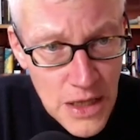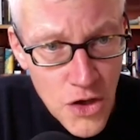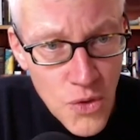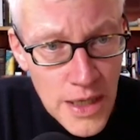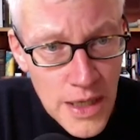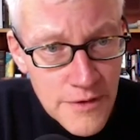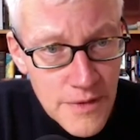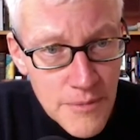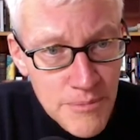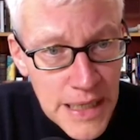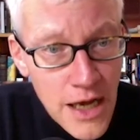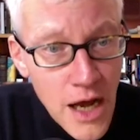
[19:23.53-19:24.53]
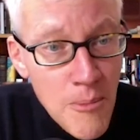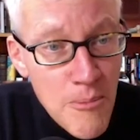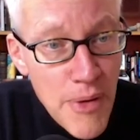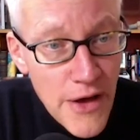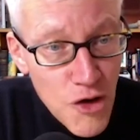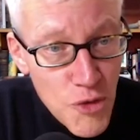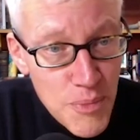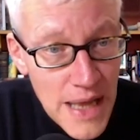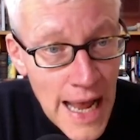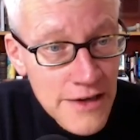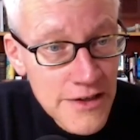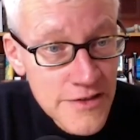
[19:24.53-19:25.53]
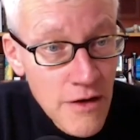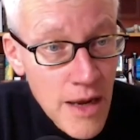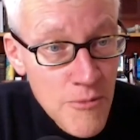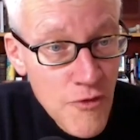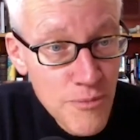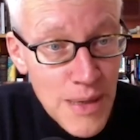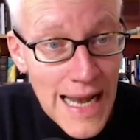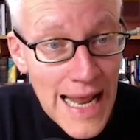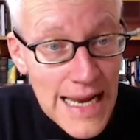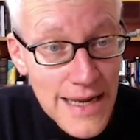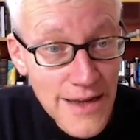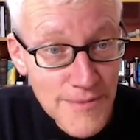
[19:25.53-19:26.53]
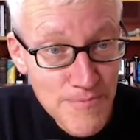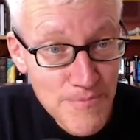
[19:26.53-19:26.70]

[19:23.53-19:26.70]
who had become Pope at a time of plague,